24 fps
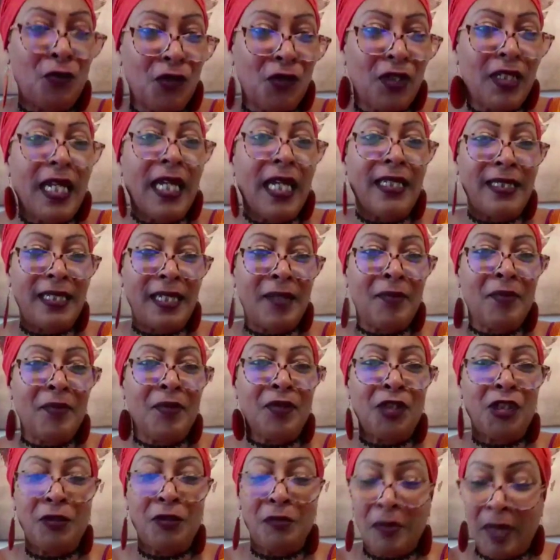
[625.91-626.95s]
food on that
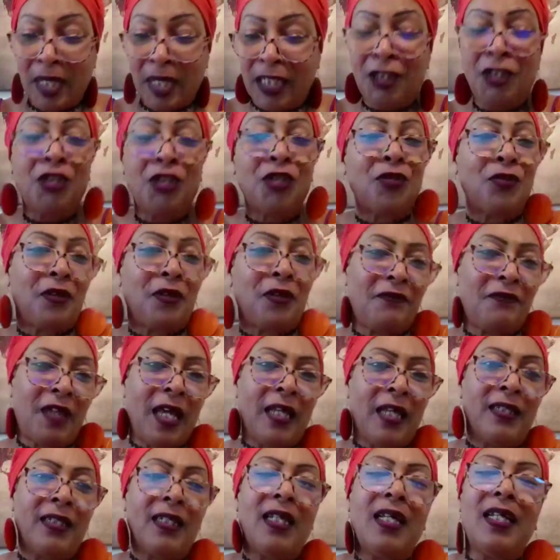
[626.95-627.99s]
table. She made sure of
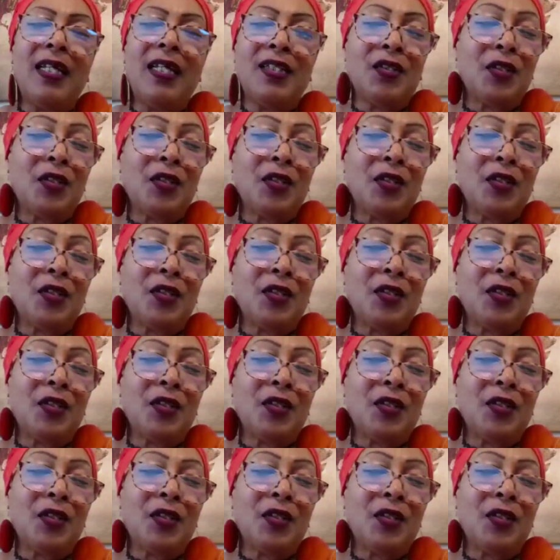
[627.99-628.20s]
that.